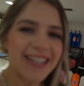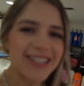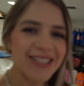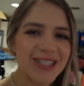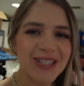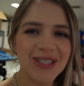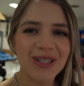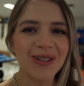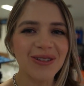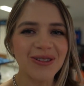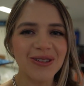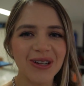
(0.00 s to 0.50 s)
It's
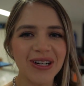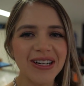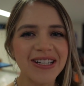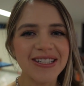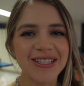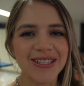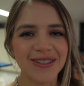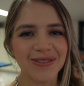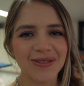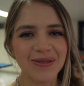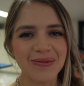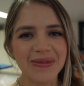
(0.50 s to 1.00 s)
so
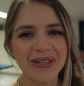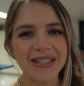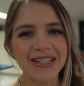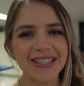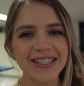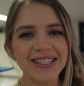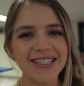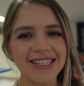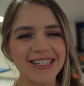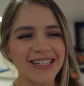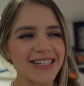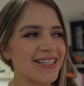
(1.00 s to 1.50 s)
crazy for
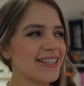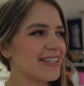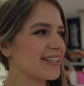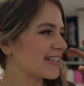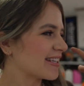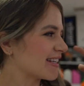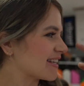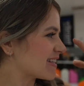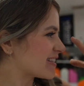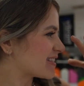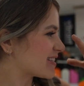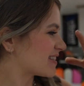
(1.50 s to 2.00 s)
me seeing
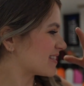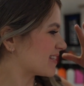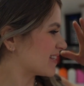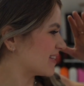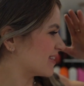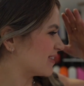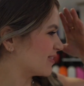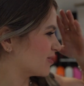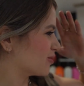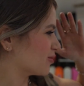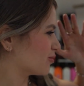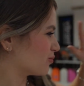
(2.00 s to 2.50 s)
this
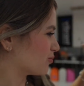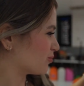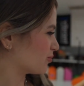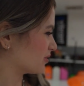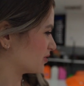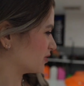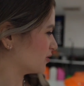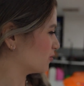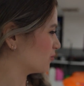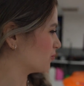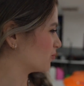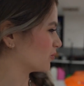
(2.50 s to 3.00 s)
in the
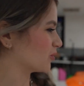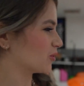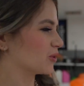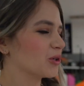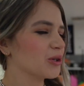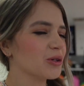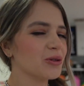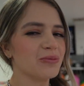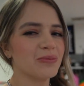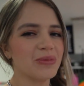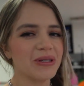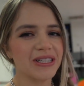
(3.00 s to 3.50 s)
real
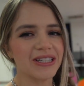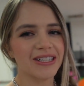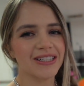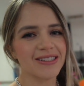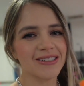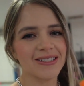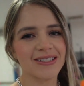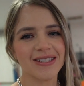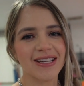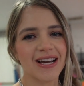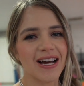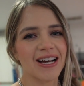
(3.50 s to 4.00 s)
world
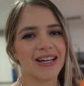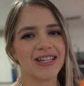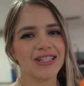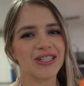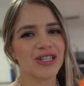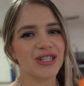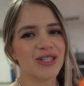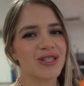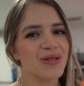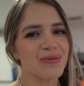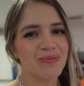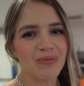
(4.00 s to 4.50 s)
because I
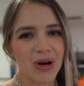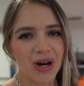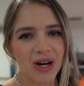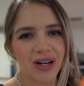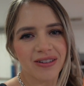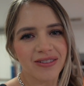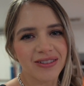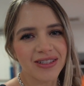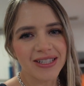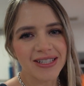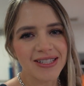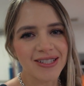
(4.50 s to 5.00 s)
just
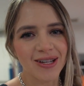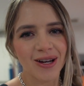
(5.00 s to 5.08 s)
mocked this